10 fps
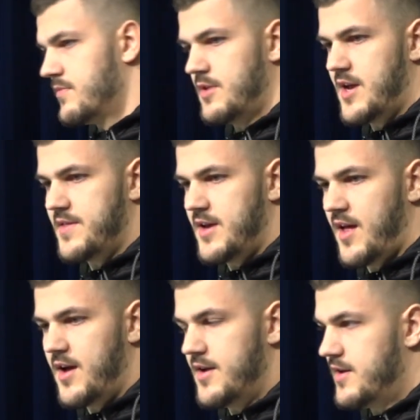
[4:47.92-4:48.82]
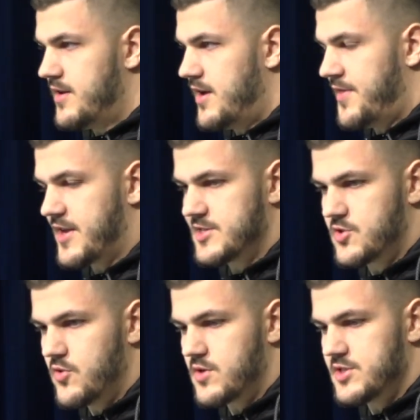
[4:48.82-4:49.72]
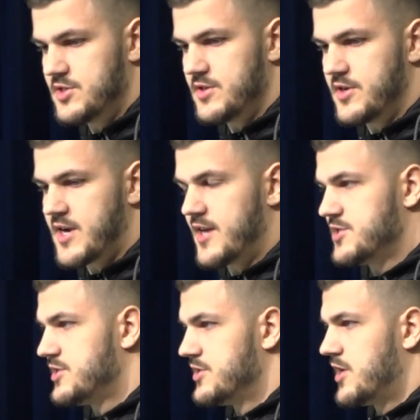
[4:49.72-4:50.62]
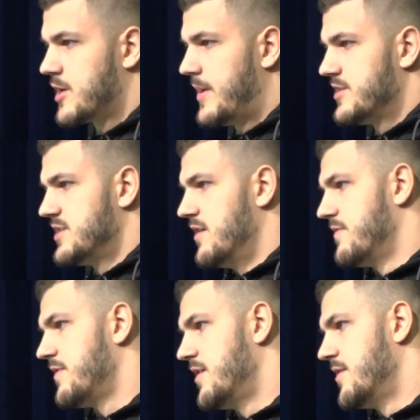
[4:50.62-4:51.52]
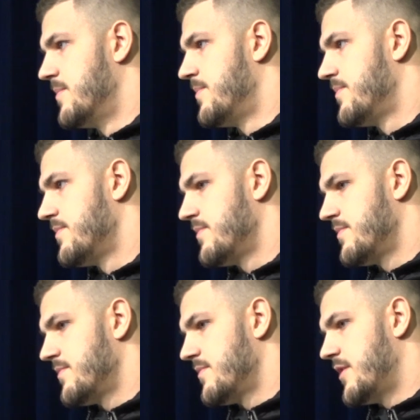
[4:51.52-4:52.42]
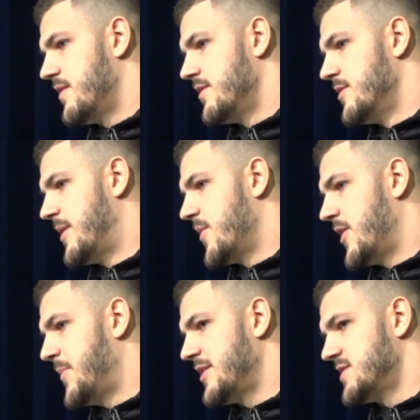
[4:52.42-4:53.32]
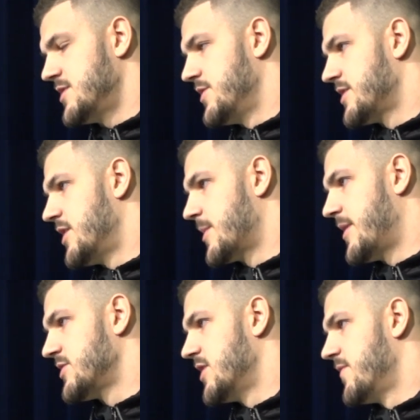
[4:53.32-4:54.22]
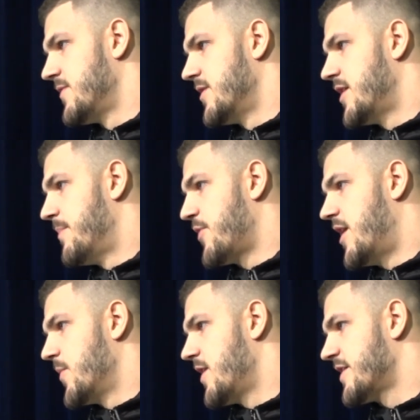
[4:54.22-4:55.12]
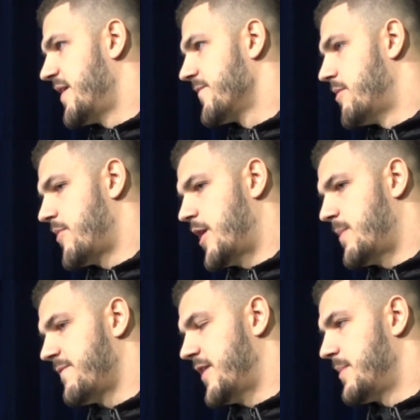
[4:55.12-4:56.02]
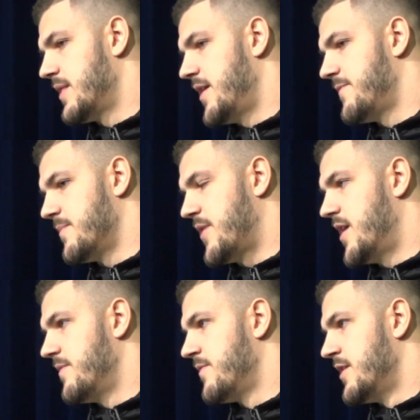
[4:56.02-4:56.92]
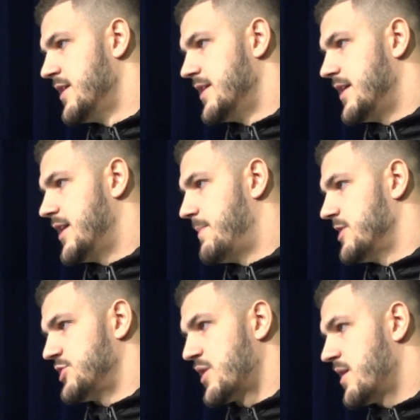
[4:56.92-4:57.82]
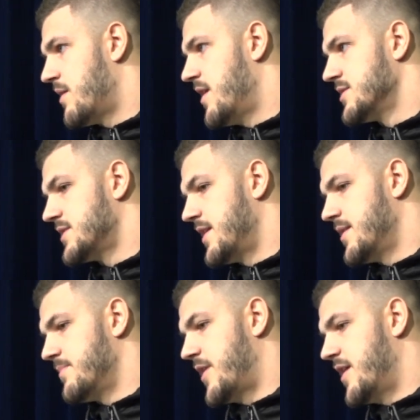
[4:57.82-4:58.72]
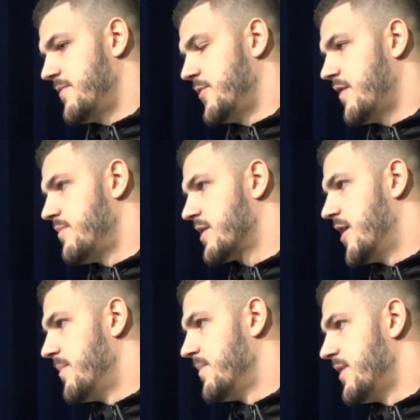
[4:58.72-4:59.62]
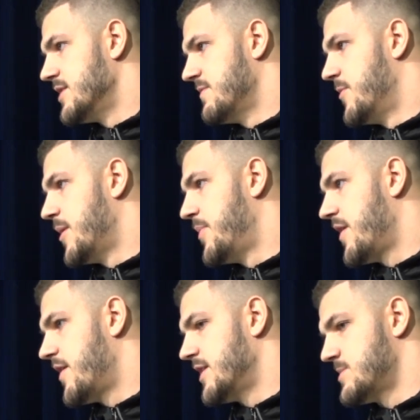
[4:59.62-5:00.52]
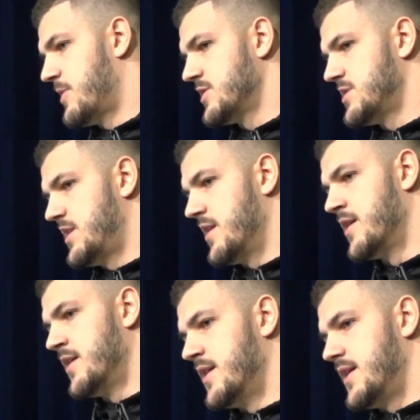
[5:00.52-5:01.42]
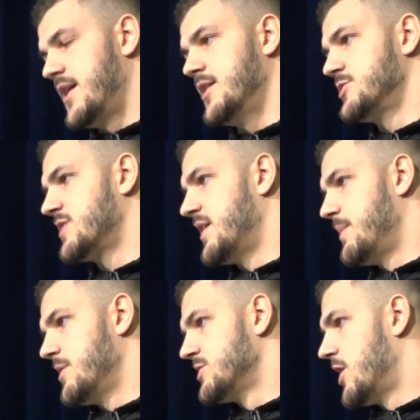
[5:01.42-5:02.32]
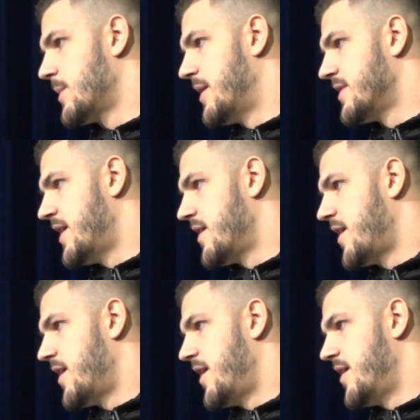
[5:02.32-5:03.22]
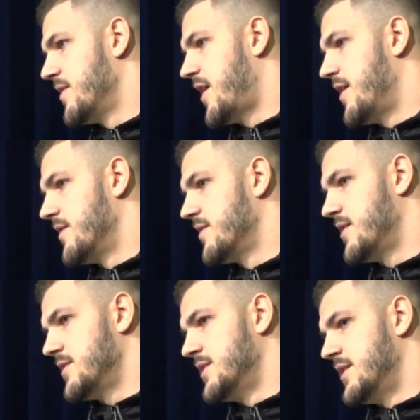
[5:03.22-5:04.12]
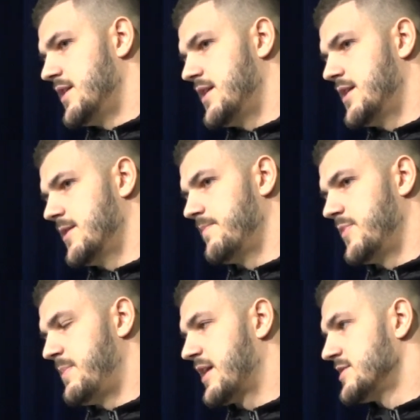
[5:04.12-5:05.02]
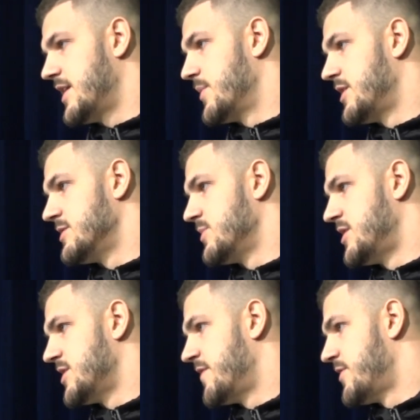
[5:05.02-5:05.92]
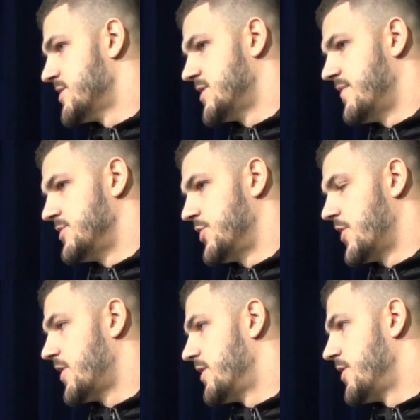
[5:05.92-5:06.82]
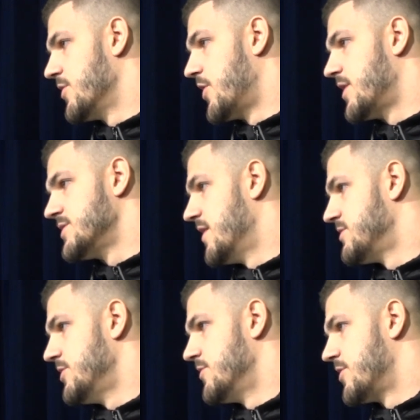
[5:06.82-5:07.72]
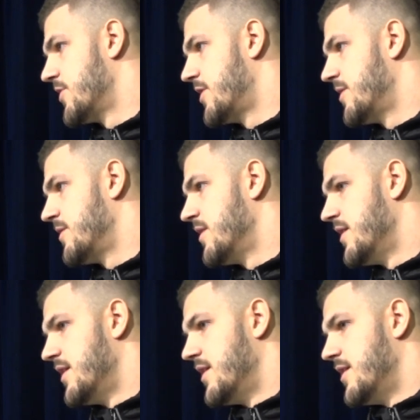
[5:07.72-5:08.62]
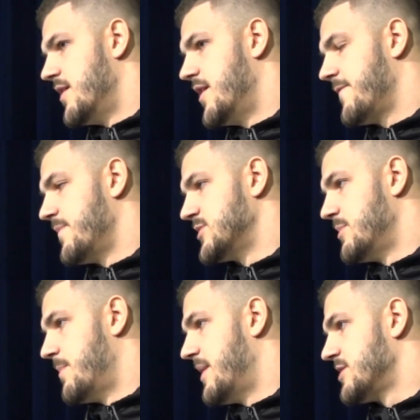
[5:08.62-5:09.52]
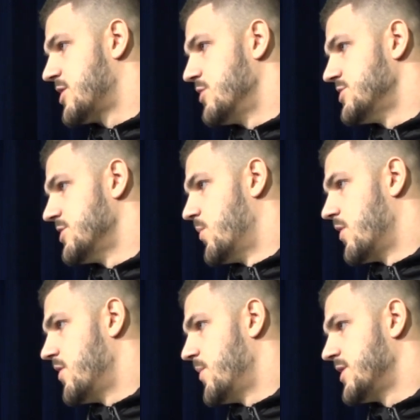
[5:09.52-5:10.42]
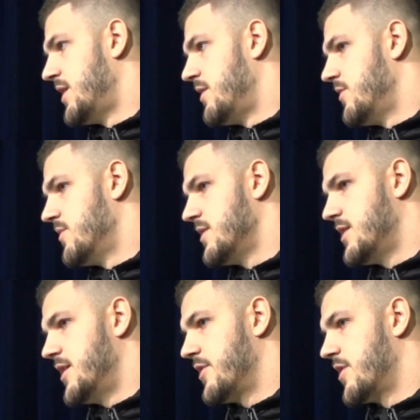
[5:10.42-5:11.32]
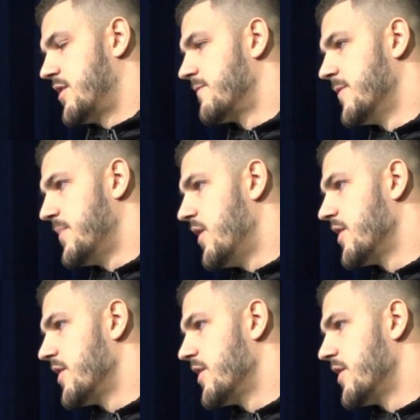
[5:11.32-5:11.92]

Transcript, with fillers: Yeah, I think it's cool because you're kind of just you're talking about yourself. Um, no matter what anybody says, you like talking about yourself. Uh, I'm proud of where I came from. I'm proud of my family life. I'm proud of uh, my journey at Ohio State. I'm proud of who I've become as a football player and as a person, and uh, just getting able to talk about that. And, and, and uh, the biggest thing with these with these interviews and stuff is you're learning you're learning stuff too. You're learning uh, from some of the best coaches in the world at what they do. Uh, you're learning football.